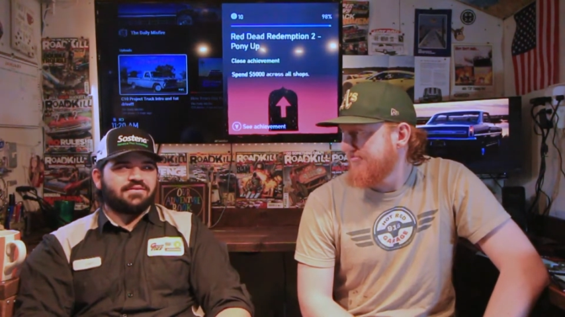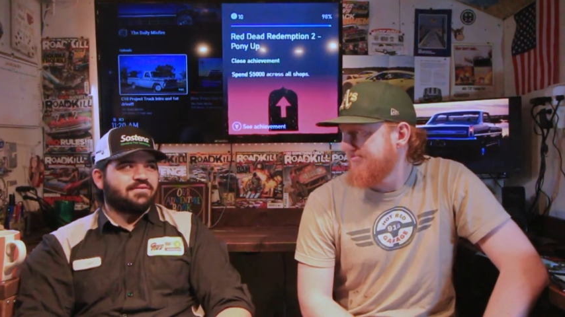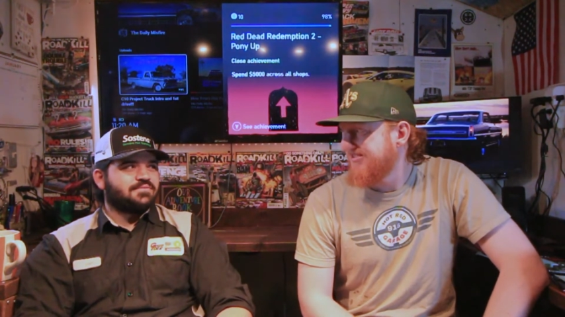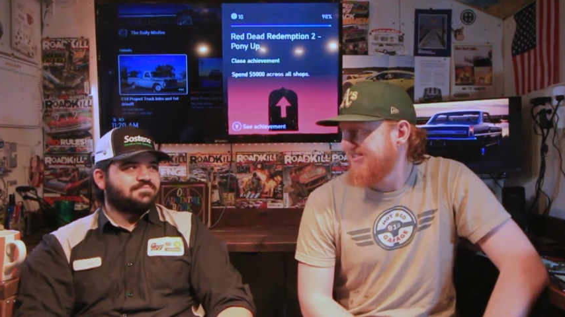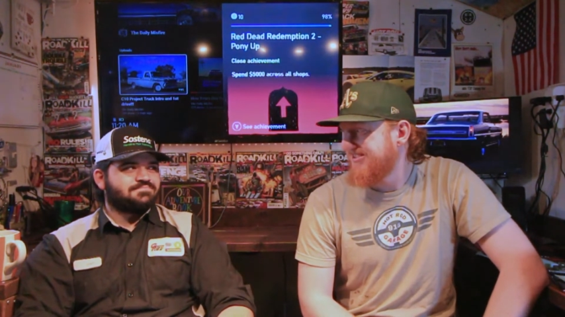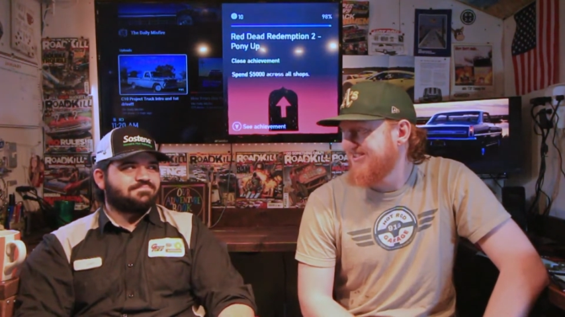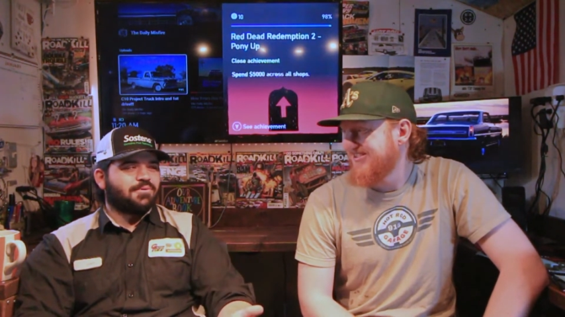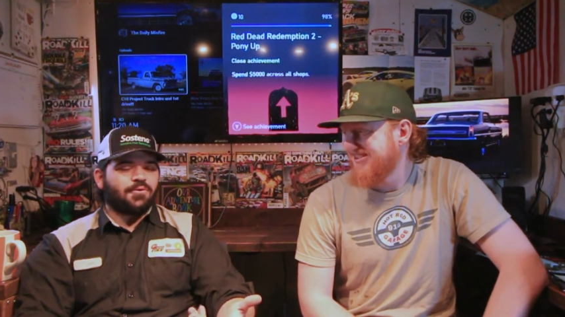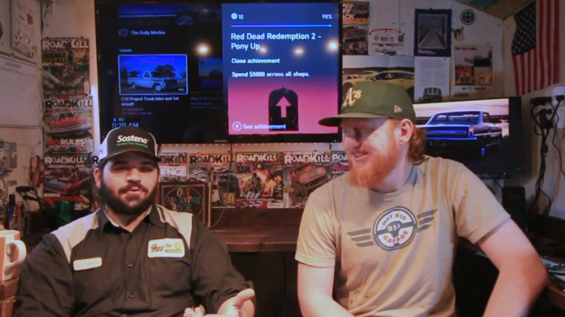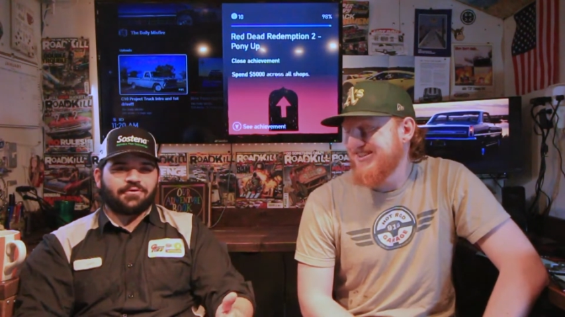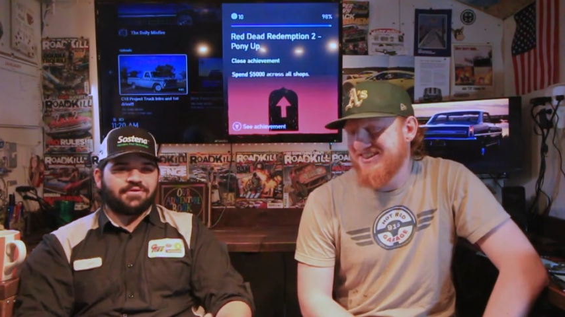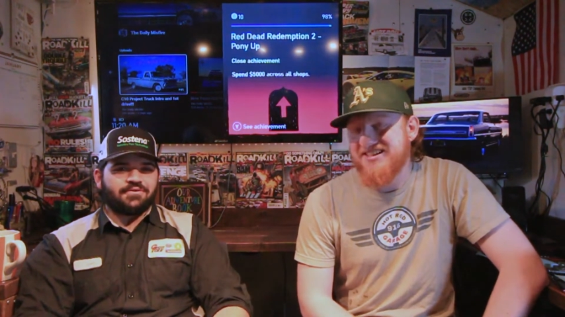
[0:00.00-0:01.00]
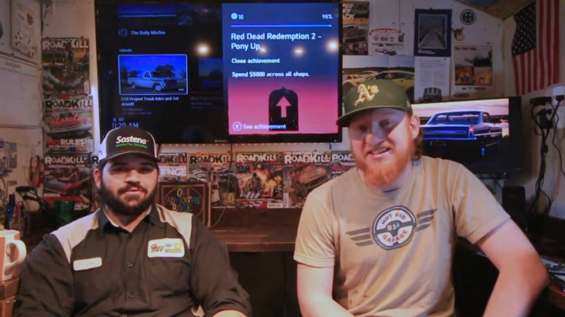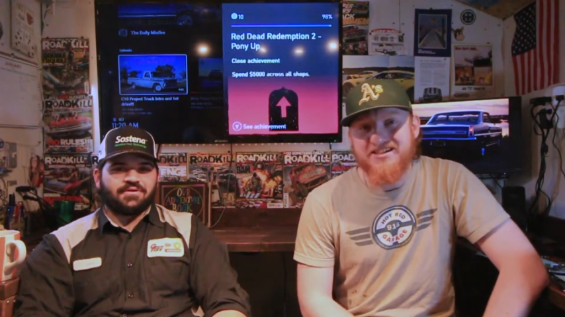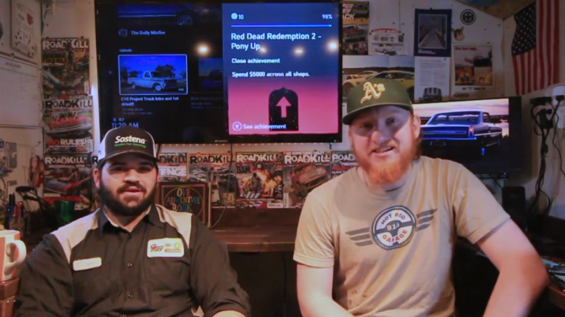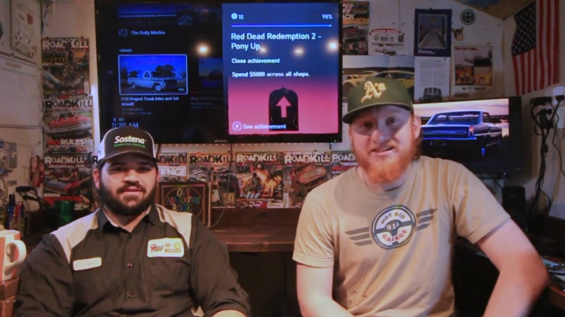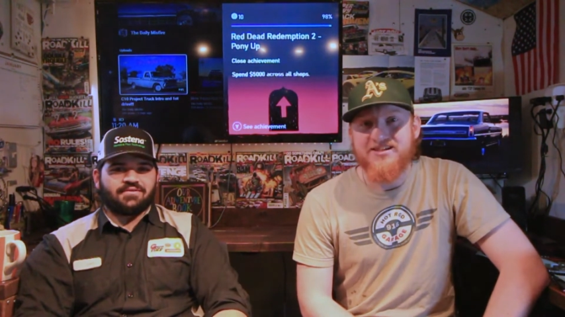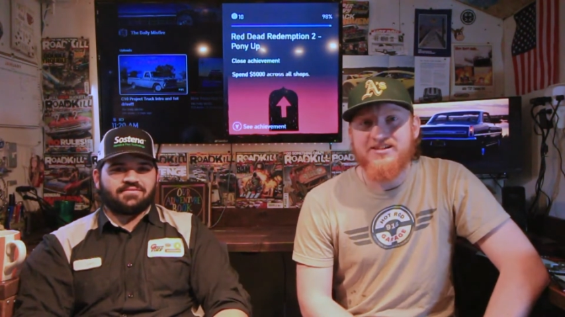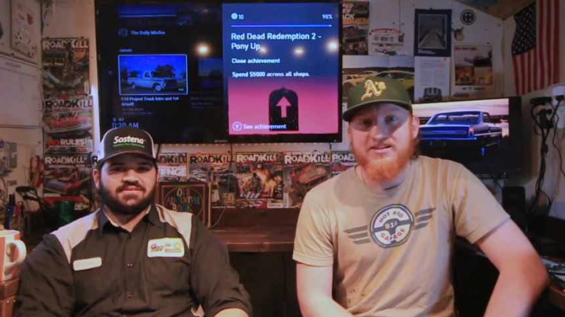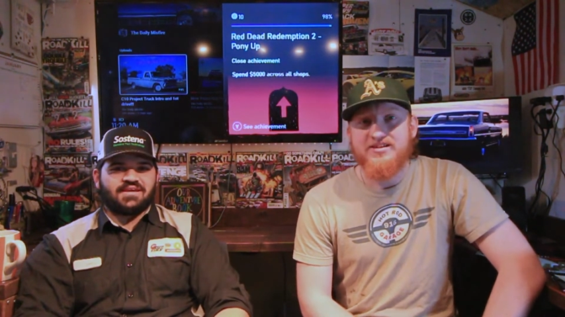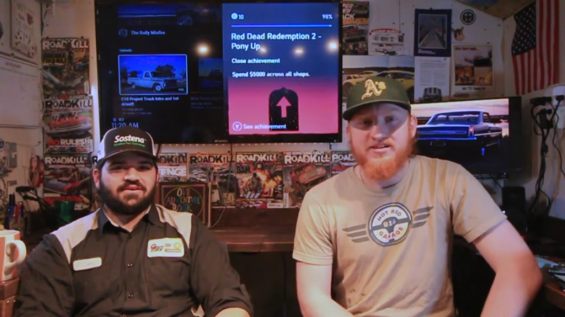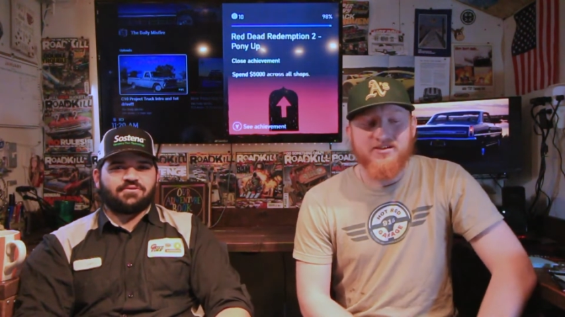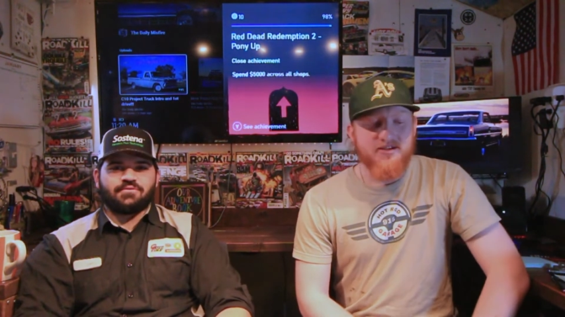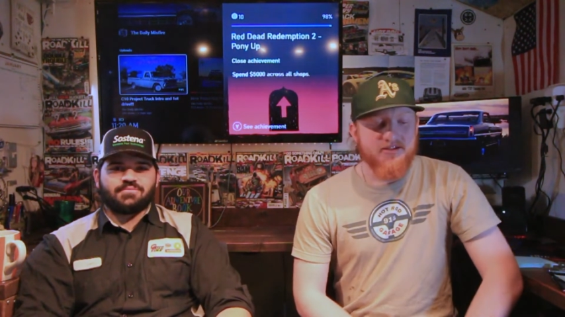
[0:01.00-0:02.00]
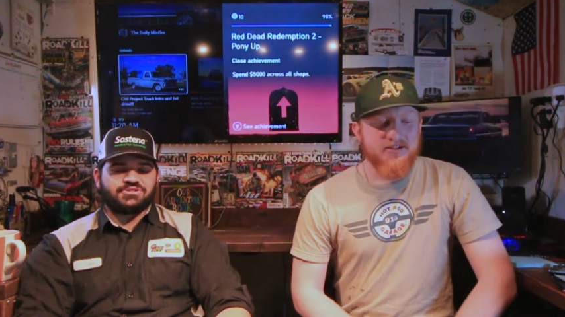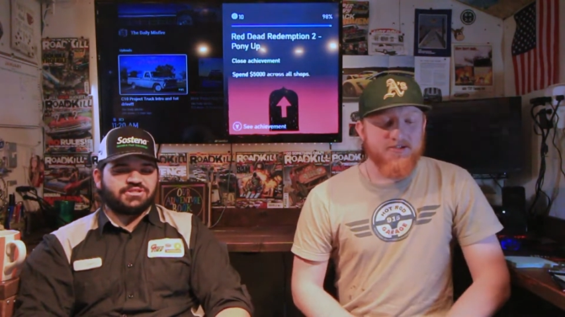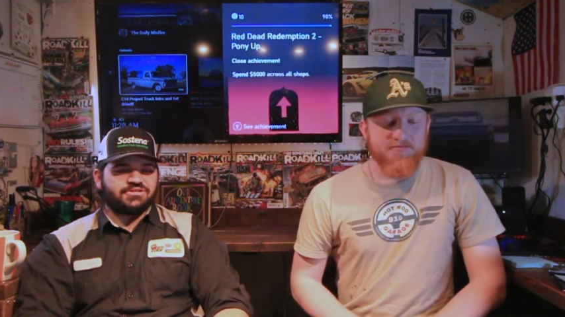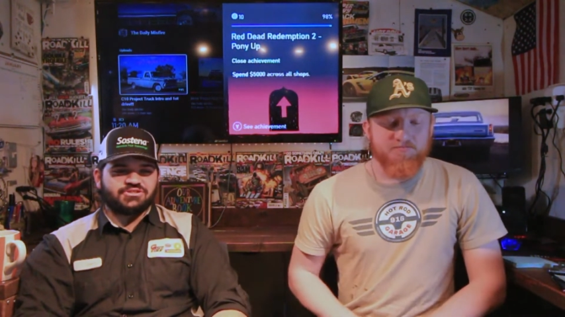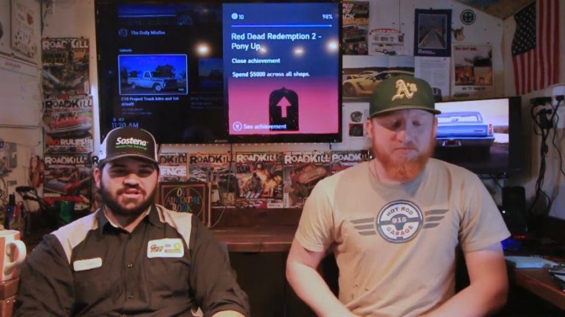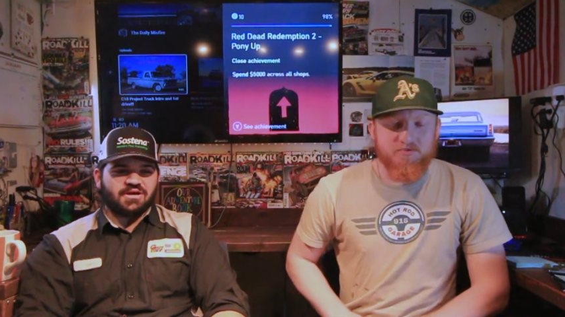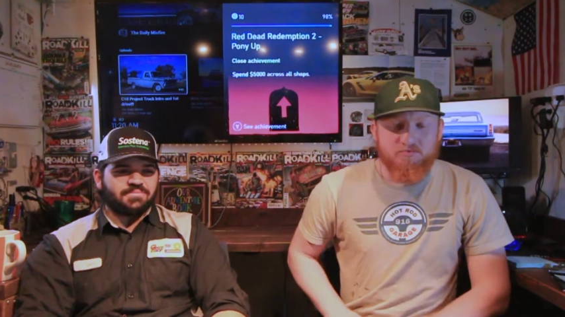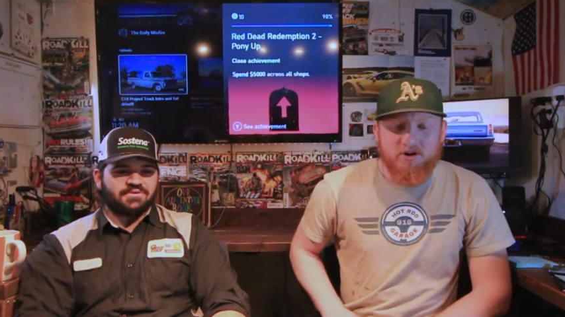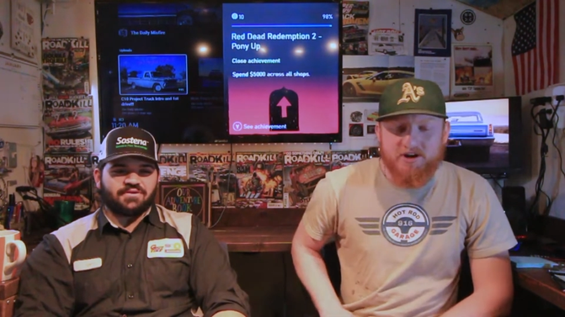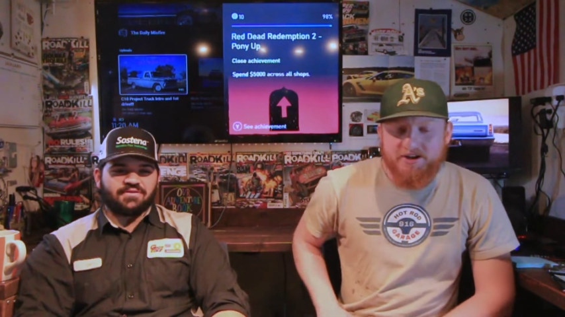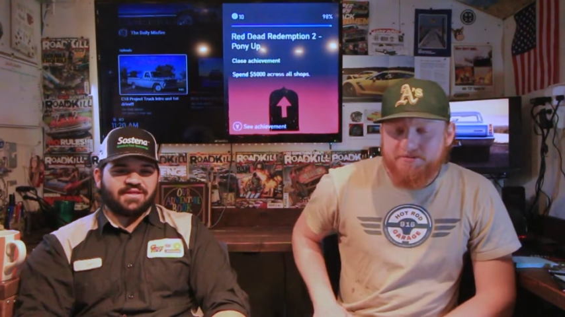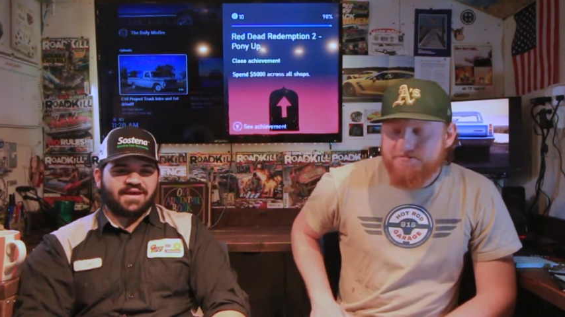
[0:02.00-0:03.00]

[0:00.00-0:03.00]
Speaker 1: to pour into it and take it to a machine shop and all